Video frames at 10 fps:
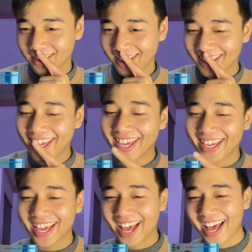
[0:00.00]

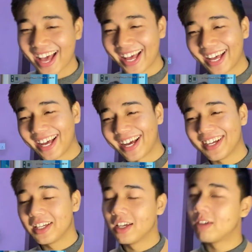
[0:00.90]
Yeah.
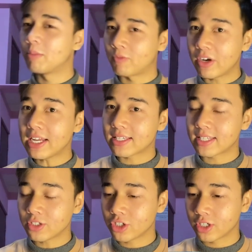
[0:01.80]
But very
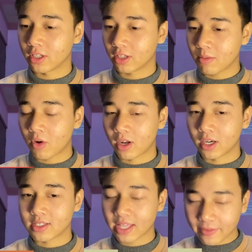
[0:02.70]
essential. Come on.
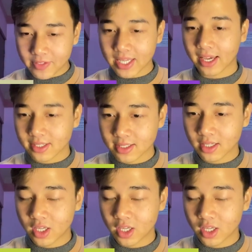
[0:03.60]
Save sex.